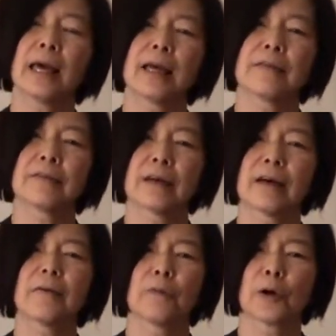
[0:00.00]
and
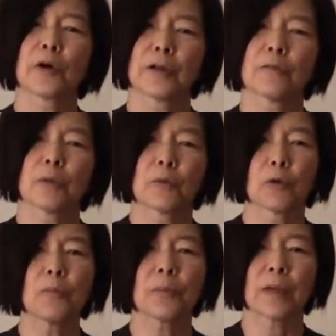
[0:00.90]
we're going to
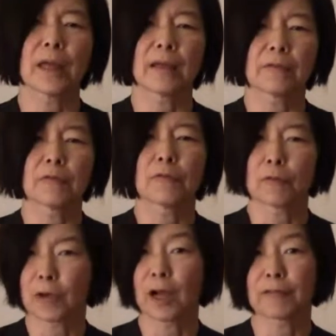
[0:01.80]
regroup and
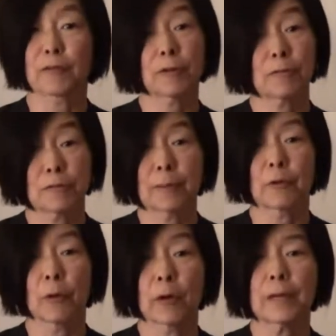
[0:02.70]
do the concert in
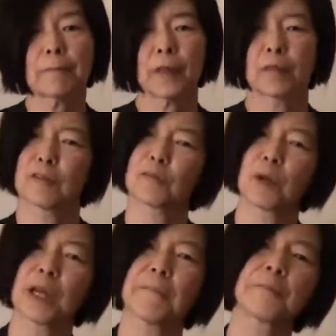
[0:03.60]
February, and this
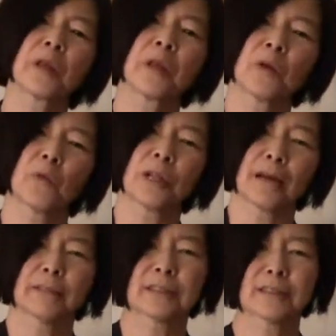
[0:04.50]
way we'll
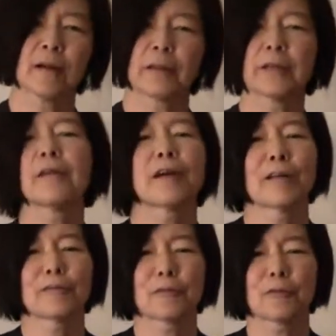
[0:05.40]
have a solid
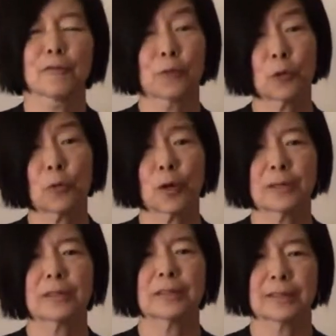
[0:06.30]
concert for you
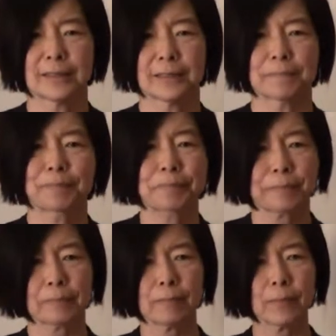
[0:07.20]
all to see.
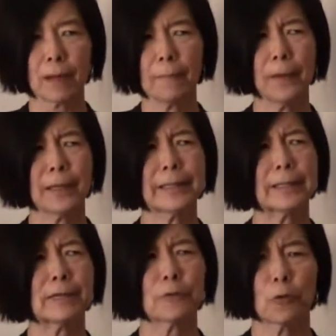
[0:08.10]
But
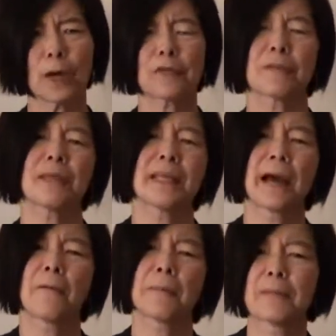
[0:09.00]
if you're watching me
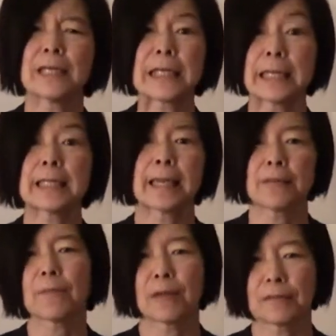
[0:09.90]
now, maybe you didn't
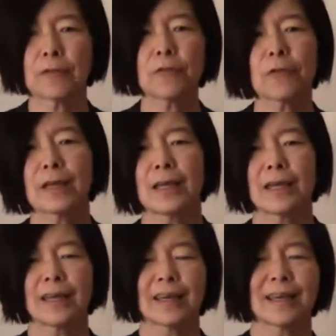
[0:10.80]
get the message,
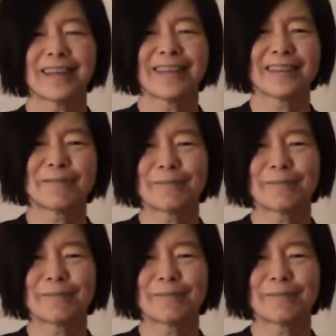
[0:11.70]
and